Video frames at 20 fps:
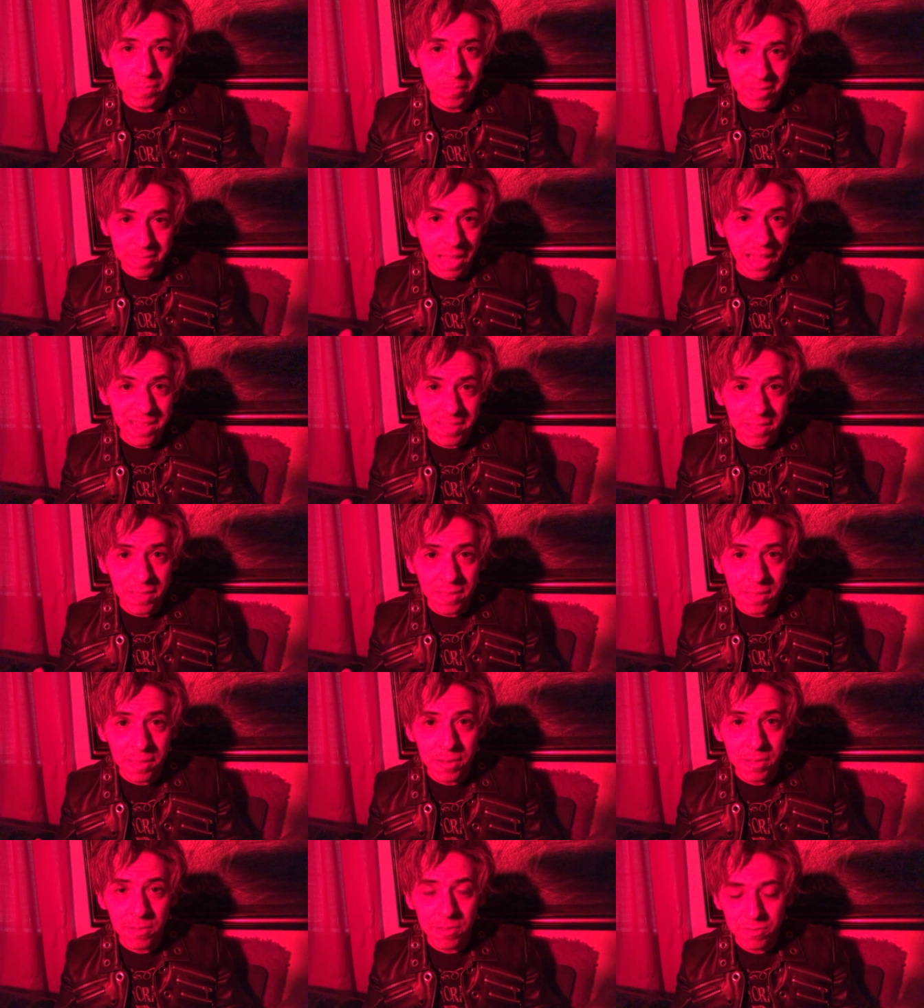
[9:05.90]
I, I think
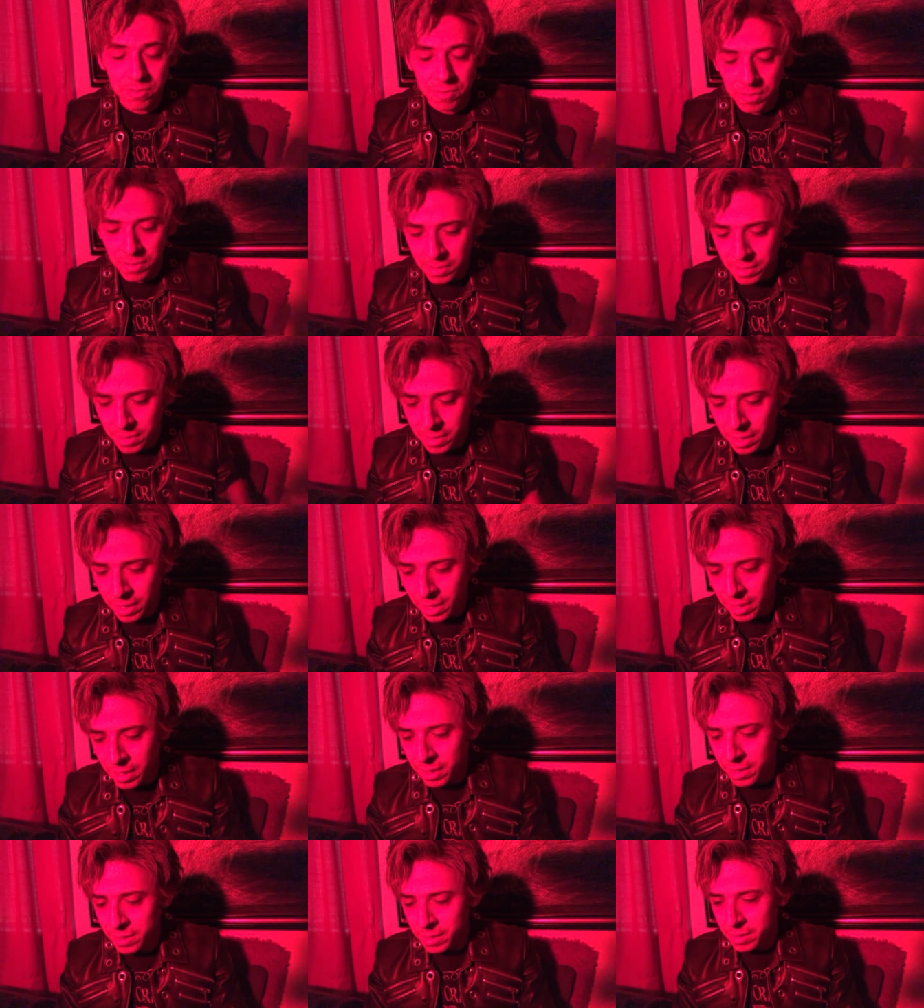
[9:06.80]
it is.
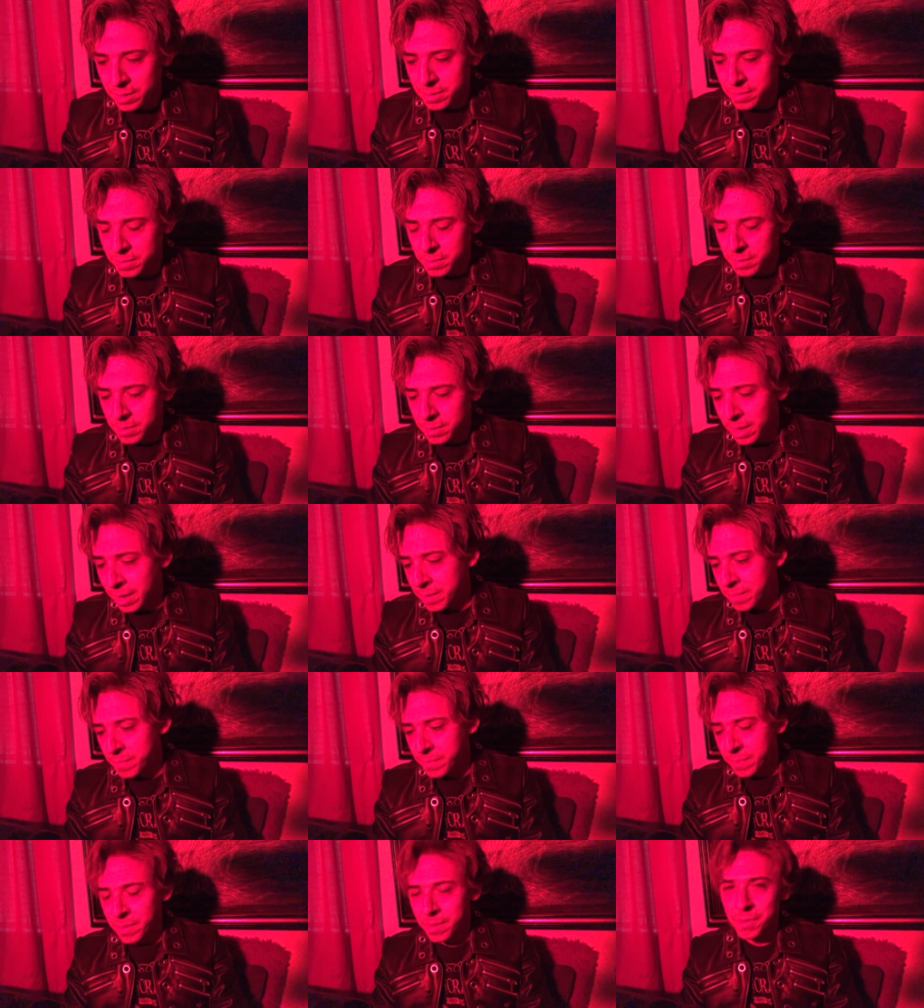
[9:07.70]
And uh,
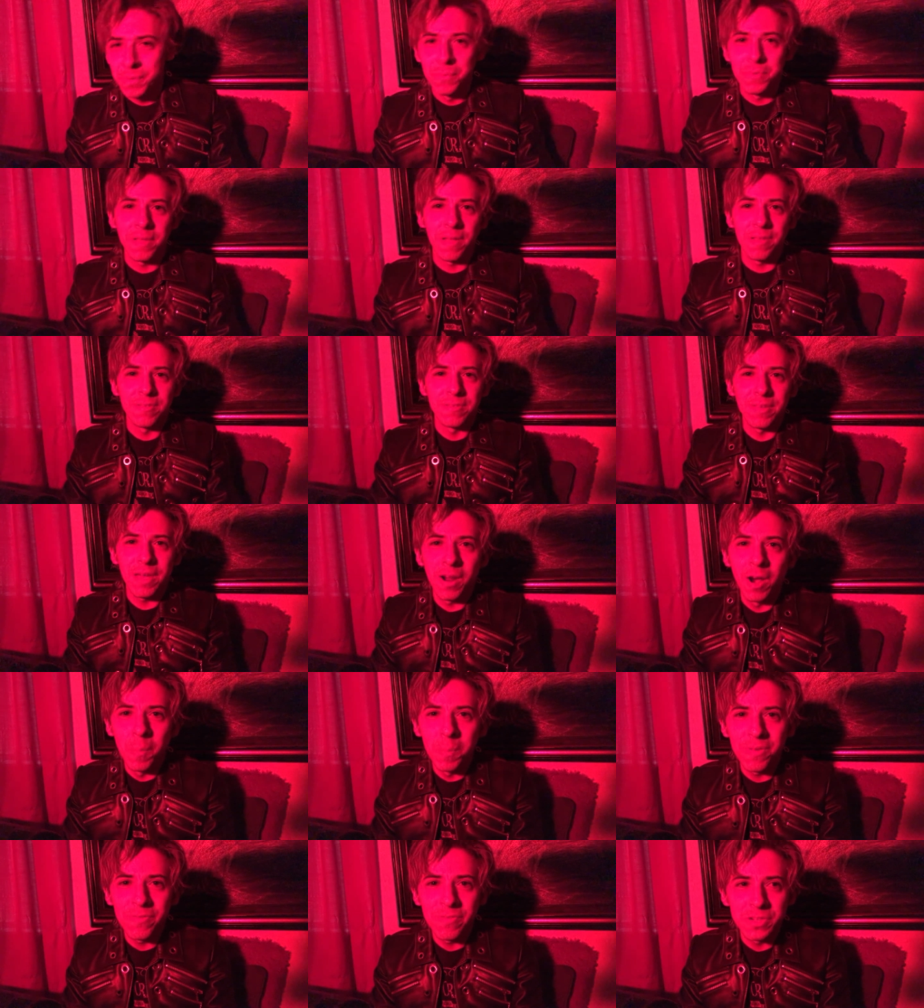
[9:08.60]
yeah, with that said, I
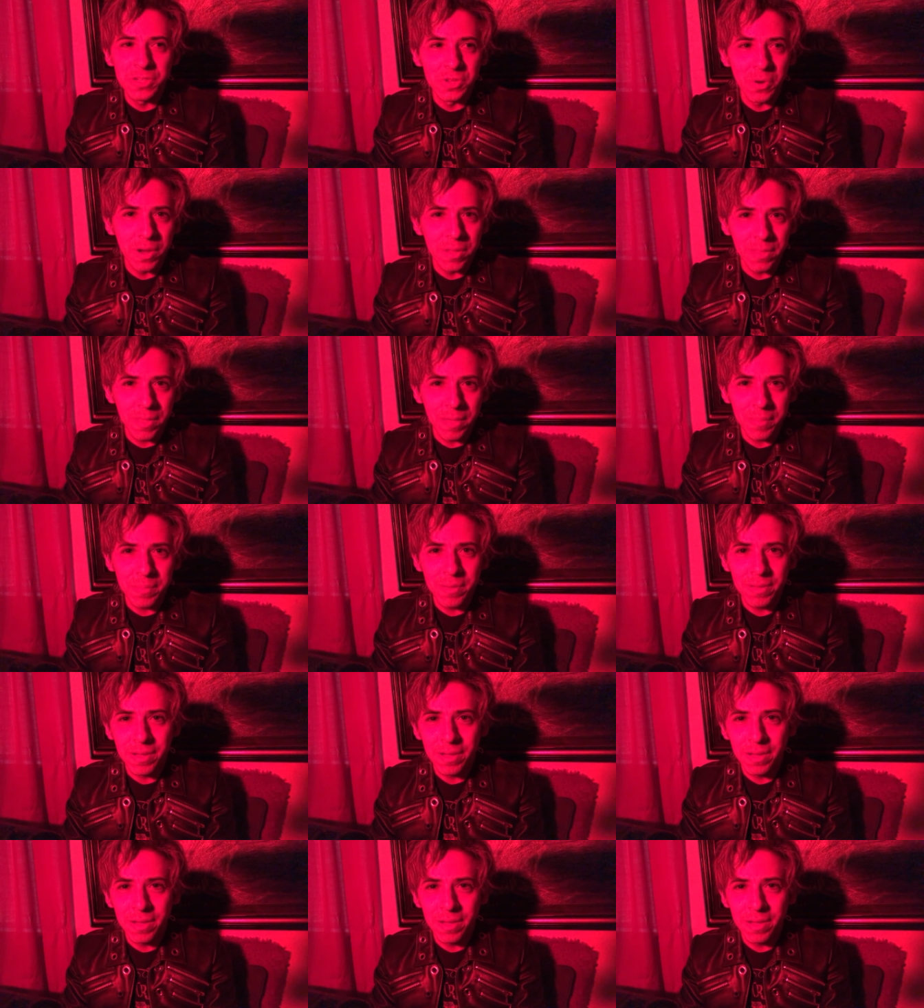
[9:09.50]
hope you've enjoyed them.